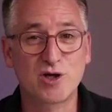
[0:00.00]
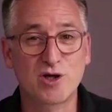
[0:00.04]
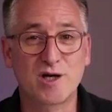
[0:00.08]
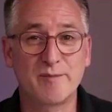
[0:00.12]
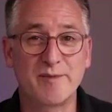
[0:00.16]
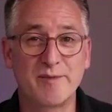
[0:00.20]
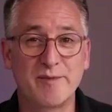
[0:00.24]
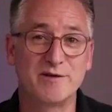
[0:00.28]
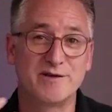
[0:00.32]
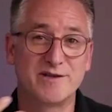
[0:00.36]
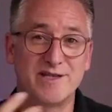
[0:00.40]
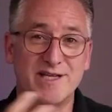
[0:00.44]

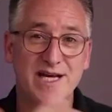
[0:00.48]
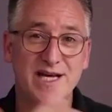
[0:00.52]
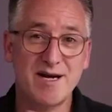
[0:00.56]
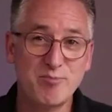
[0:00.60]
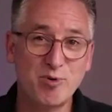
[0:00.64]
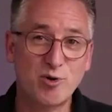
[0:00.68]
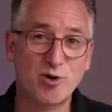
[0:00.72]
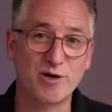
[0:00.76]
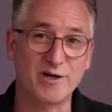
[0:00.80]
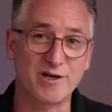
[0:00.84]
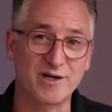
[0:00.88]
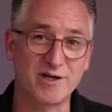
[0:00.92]
about their
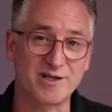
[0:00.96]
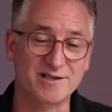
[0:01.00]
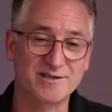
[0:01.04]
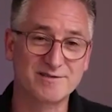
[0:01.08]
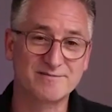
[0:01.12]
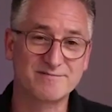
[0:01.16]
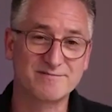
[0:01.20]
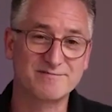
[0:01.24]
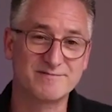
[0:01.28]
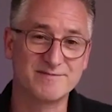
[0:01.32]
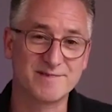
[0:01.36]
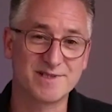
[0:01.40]
product.
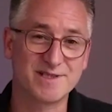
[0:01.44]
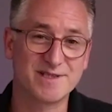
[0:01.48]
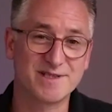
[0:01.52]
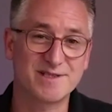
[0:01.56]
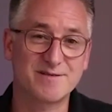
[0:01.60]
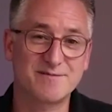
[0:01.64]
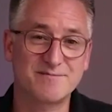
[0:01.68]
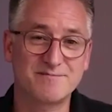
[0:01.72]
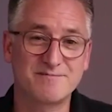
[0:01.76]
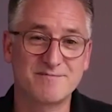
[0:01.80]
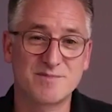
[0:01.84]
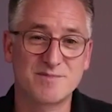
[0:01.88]
Yeah.
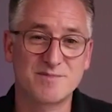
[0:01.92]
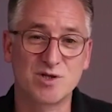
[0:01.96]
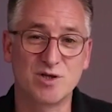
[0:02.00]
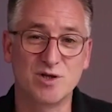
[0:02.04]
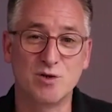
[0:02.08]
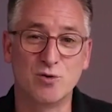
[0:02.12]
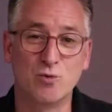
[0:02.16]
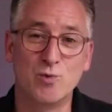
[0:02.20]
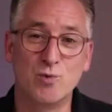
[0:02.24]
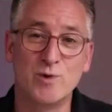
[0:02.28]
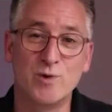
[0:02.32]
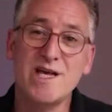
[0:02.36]
So
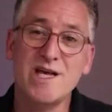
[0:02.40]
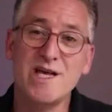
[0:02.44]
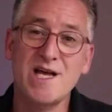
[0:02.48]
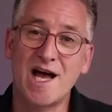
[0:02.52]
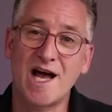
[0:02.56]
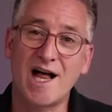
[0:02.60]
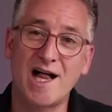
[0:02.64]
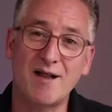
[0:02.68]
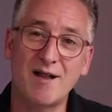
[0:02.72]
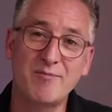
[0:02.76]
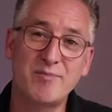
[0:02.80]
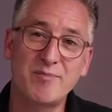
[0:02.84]
we
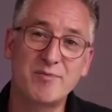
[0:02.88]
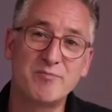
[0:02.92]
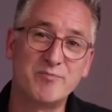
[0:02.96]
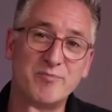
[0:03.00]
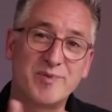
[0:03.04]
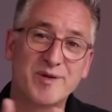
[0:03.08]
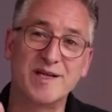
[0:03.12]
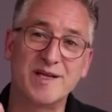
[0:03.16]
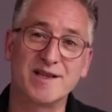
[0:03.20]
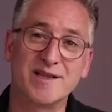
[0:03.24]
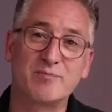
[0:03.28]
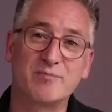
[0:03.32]
help
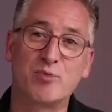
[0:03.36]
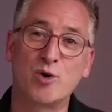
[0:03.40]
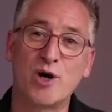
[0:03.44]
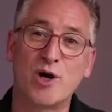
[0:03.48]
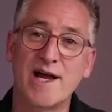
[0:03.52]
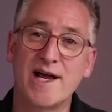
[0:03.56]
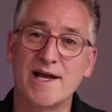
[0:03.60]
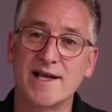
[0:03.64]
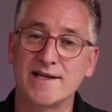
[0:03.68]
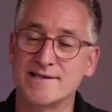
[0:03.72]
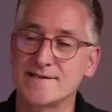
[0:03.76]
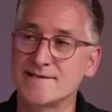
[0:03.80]
build
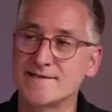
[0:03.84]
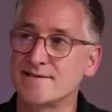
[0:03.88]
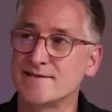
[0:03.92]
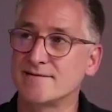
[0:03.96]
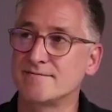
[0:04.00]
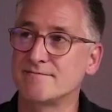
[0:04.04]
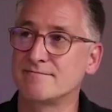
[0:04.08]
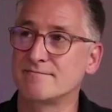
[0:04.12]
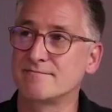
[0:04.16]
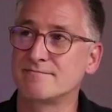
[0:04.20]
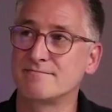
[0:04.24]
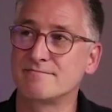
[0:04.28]
brands,
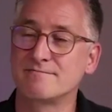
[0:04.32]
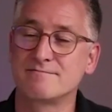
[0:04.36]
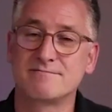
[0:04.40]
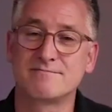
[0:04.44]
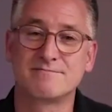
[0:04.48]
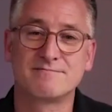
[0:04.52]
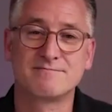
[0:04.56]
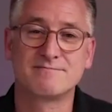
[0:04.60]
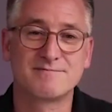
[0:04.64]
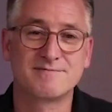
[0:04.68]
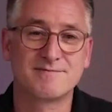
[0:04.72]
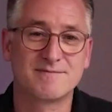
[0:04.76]

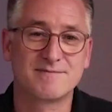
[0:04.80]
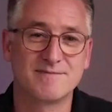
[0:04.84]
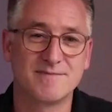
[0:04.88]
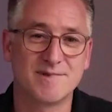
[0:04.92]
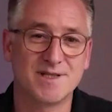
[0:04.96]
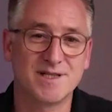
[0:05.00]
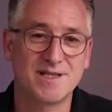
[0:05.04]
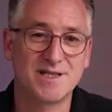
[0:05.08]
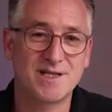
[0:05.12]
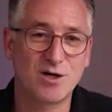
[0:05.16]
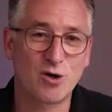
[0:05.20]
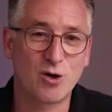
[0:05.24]

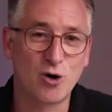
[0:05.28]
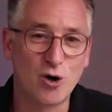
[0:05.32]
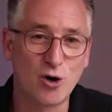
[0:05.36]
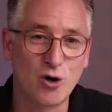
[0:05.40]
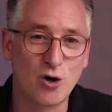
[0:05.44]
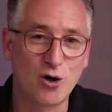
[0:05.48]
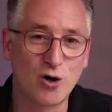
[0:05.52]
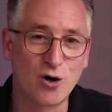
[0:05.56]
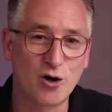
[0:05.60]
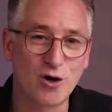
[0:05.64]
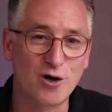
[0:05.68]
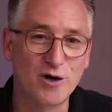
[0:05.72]

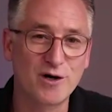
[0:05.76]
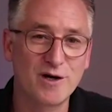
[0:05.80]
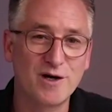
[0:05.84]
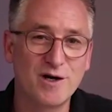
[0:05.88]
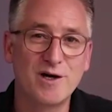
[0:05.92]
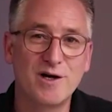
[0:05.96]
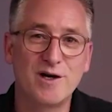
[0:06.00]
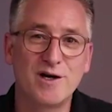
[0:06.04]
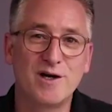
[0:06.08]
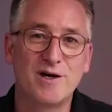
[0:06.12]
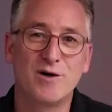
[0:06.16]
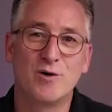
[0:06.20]
or
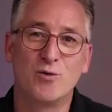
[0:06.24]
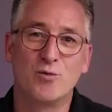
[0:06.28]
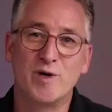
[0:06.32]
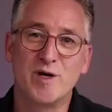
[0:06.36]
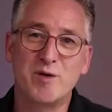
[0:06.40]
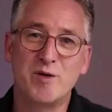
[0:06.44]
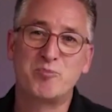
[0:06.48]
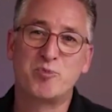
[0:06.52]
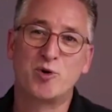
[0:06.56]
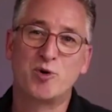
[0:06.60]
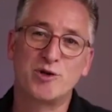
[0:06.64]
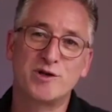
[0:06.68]
we
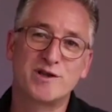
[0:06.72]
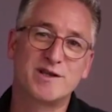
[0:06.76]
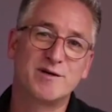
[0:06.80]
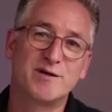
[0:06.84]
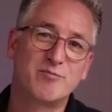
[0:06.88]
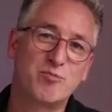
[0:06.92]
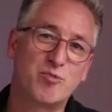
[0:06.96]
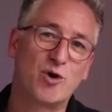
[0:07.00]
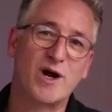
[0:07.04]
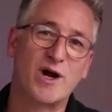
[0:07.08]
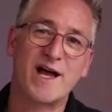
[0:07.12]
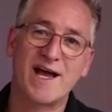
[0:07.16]
put the
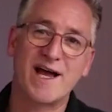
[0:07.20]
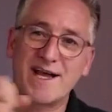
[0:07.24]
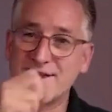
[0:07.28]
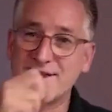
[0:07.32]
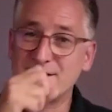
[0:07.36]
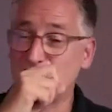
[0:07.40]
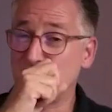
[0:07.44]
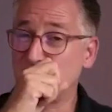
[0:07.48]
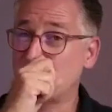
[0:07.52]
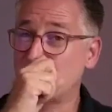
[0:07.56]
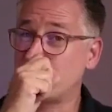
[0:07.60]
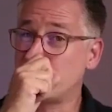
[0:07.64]
brand
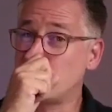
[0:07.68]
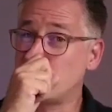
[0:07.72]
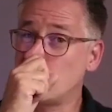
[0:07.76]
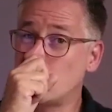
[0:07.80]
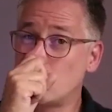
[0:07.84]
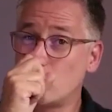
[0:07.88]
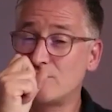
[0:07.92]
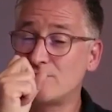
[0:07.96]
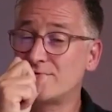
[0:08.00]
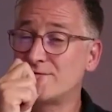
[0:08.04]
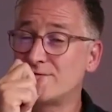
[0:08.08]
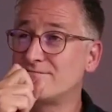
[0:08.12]
of
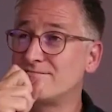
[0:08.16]
your